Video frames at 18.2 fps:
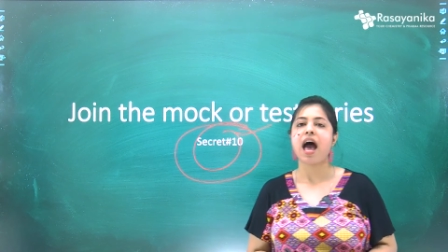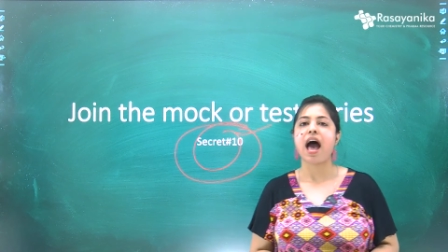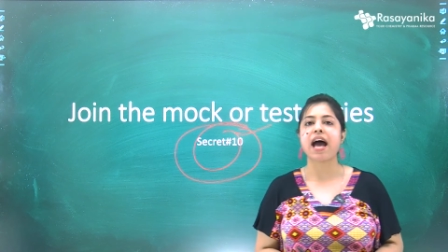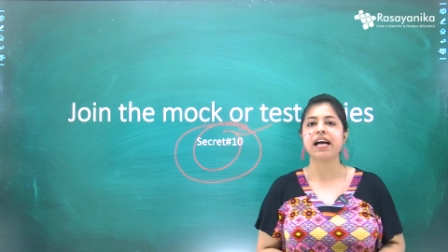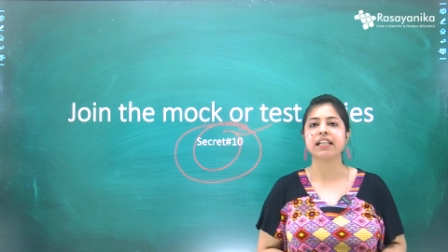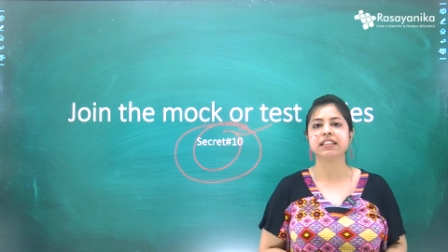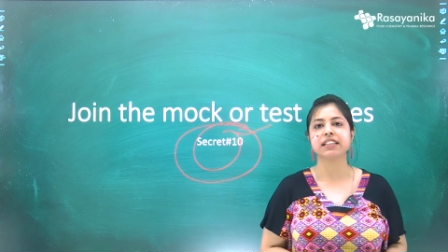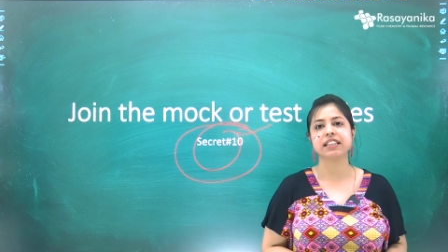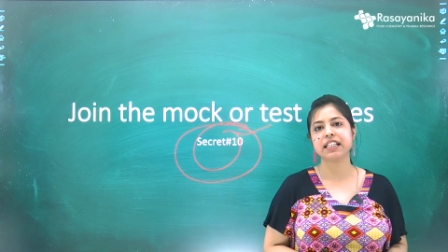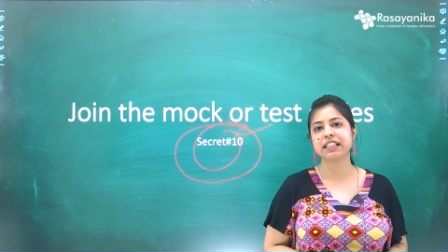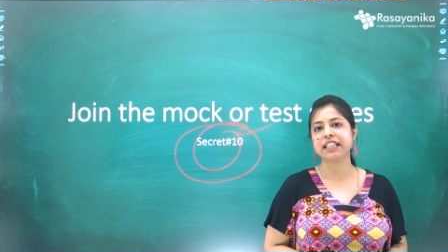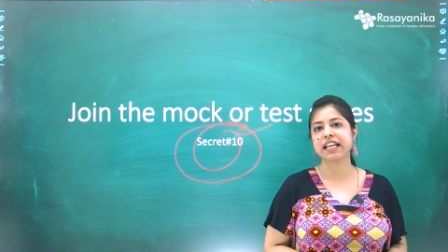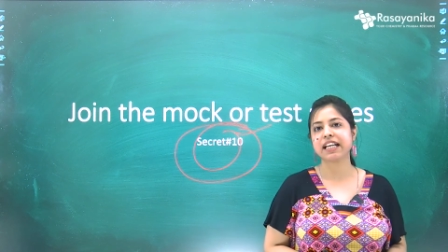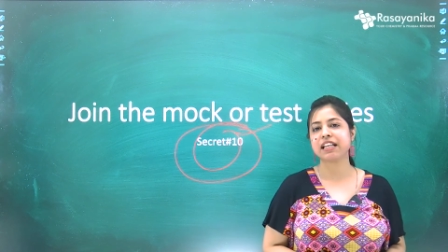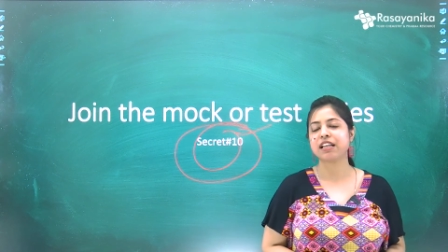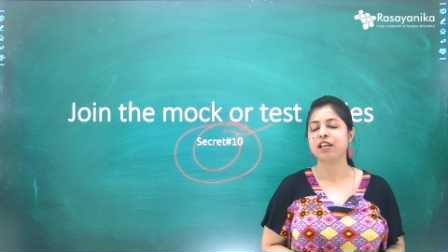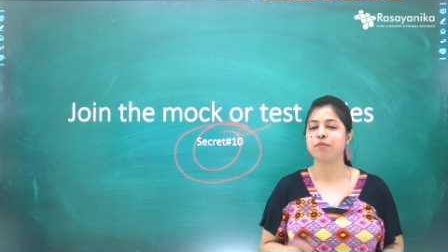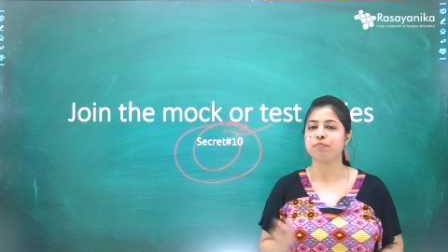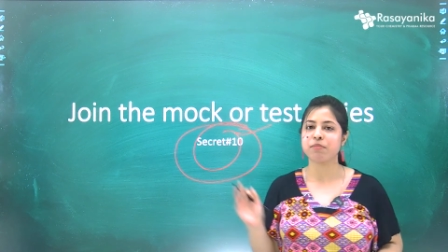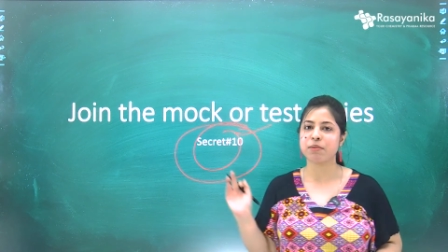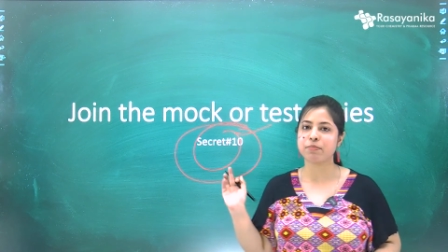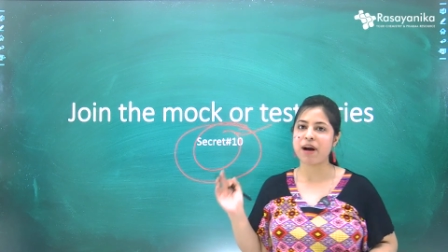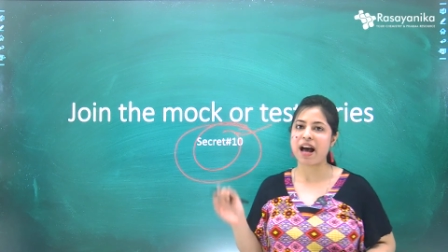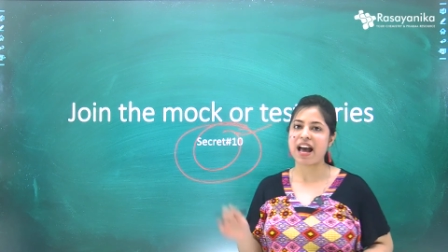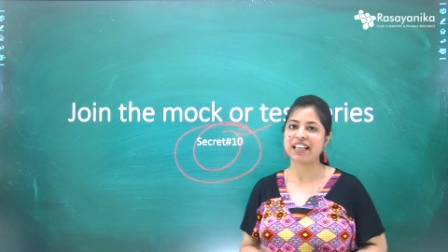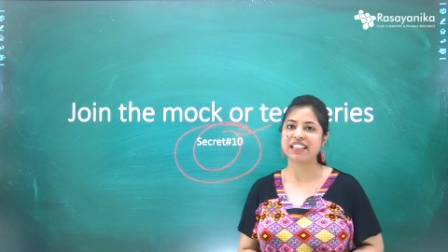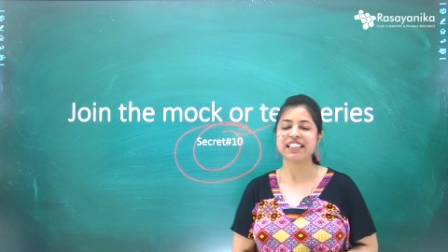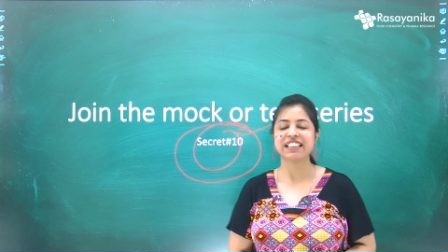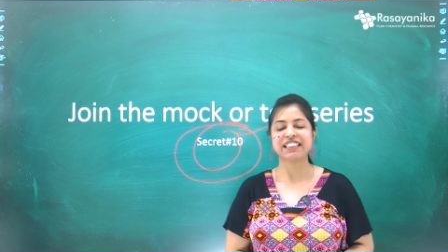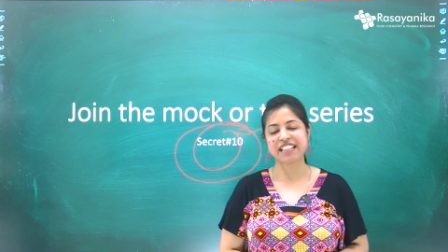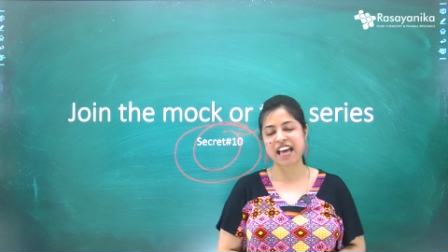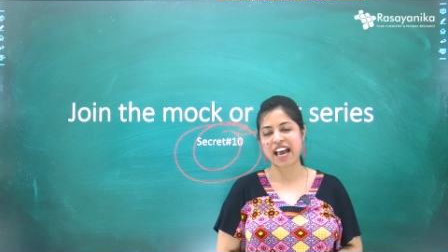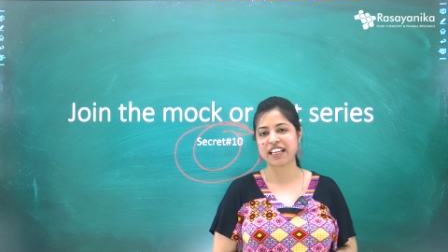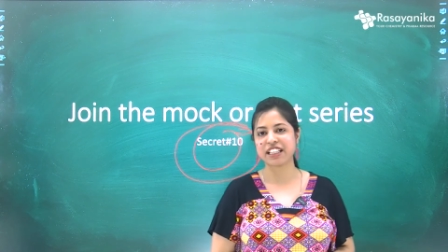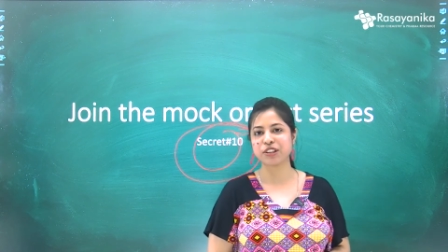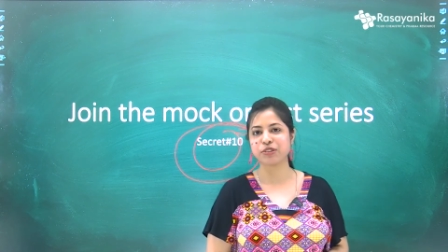and till then, bye-bye.
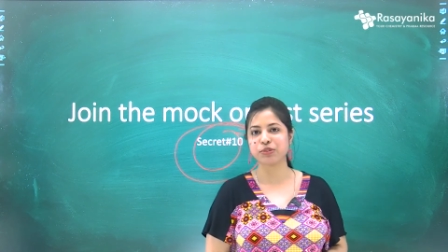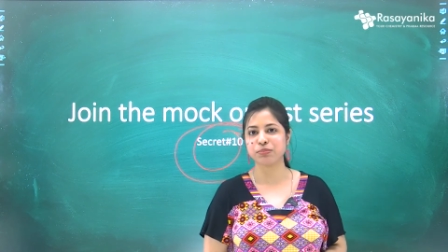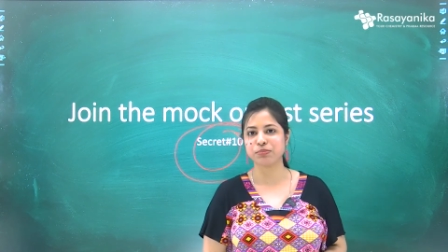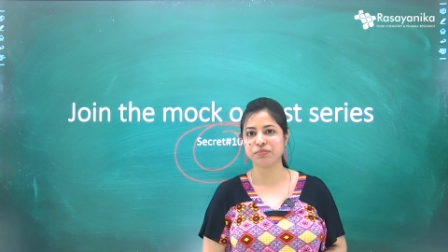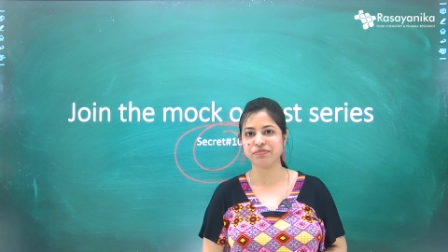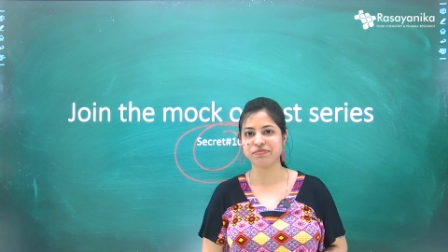Thank you.